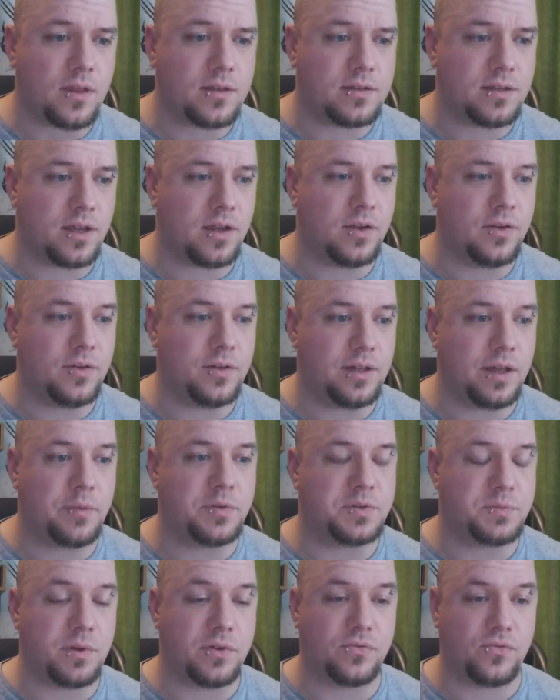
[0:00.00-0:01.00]
So that
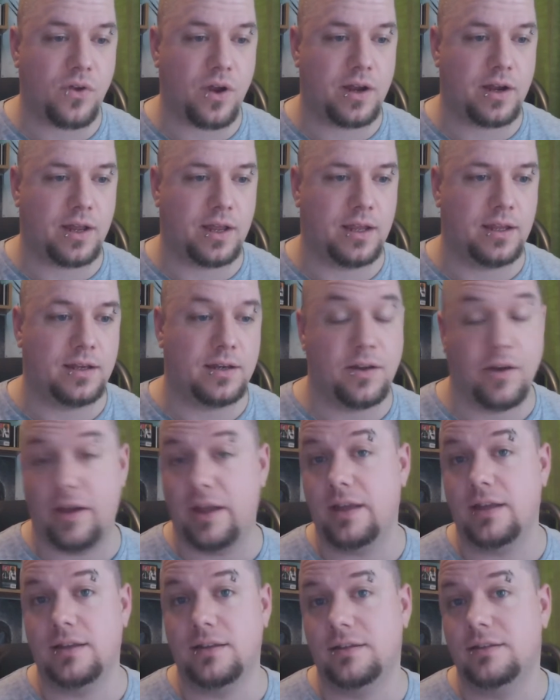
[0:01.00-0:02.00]
was my Friday
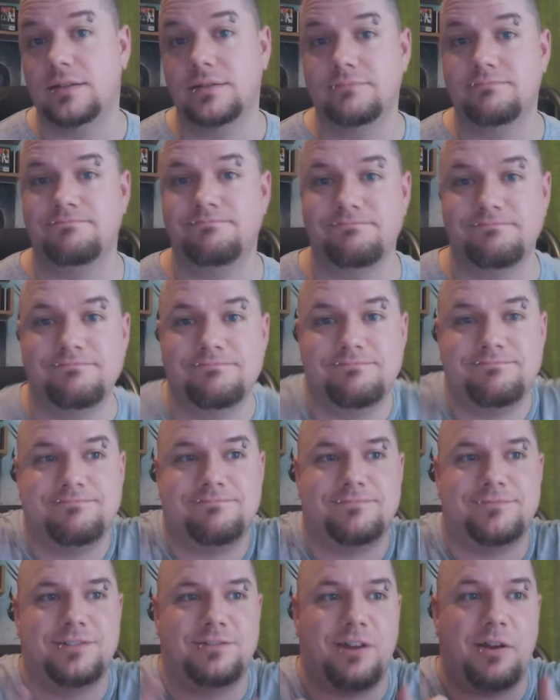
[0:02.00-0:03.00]
night.
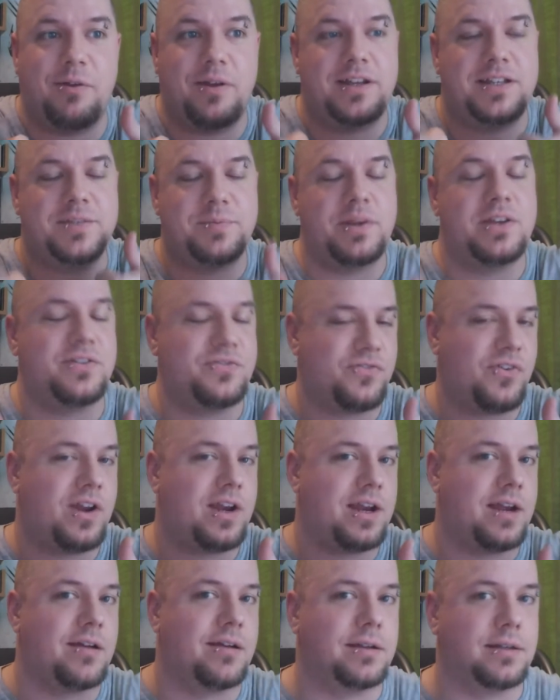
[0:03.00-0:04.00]
Great way to spend your
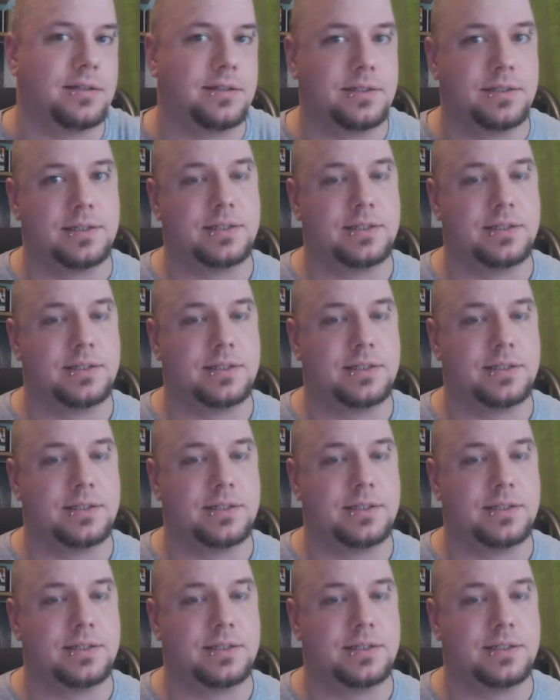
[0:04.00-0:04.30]
Friday night.